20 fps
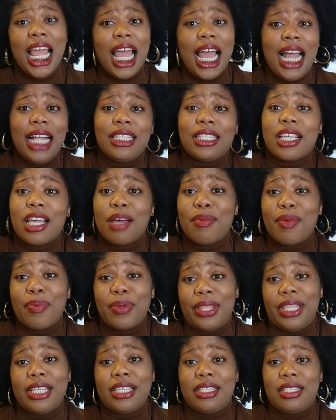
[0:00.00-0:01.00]
had to come up
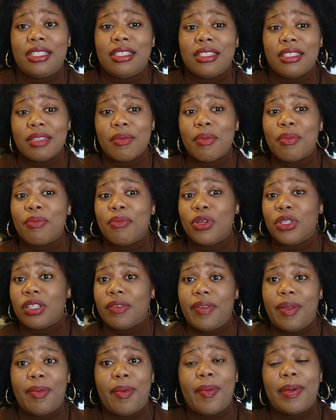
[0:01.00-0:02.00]
with most
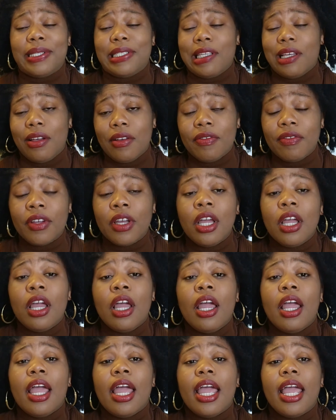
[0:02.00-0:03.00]
of it by myself.
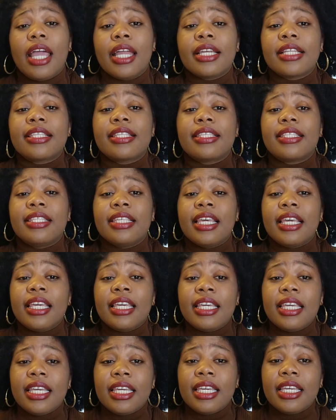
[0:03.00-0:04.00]
And
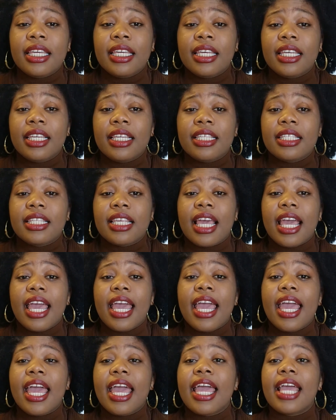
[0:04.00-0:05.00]
Z is
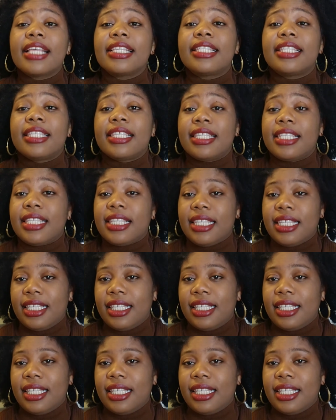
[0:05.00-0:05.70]
AZ.